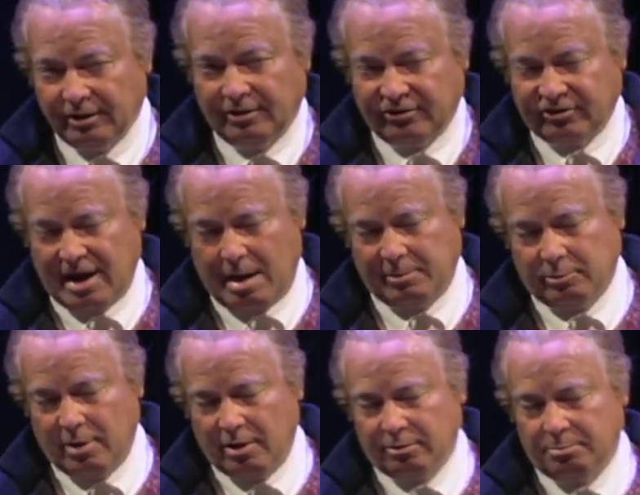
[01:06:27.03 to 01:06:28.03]
this
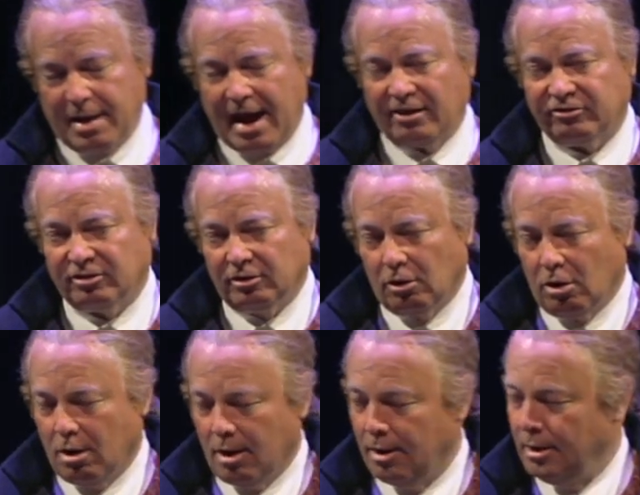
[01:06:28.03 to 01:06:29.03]
Commonwealth, passed a
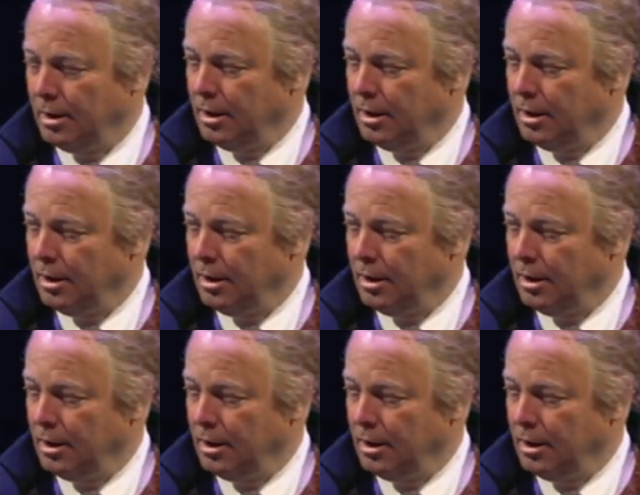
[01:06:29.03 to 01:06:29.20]
law